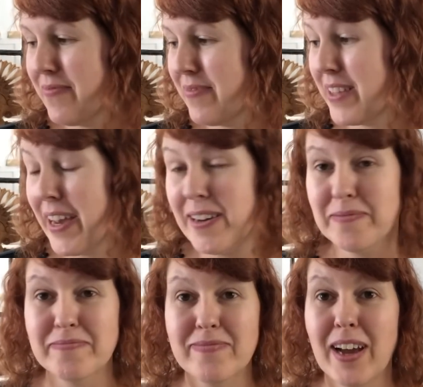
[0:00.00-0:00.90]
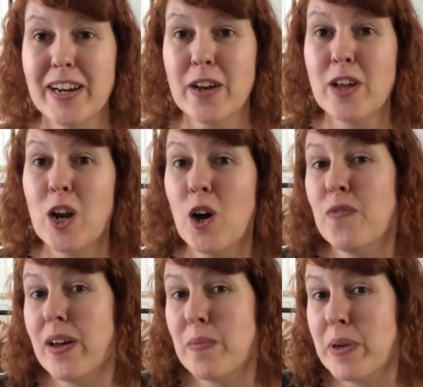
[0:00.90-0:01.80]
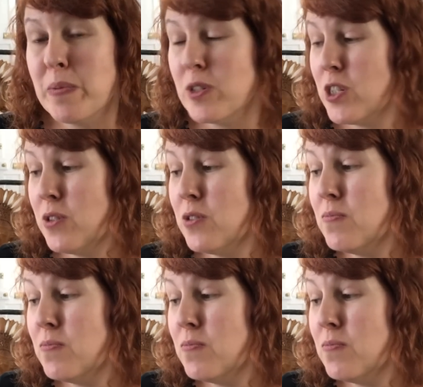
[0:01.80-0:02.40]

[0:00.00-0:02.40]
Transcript: yeah, I know that a lot of other people do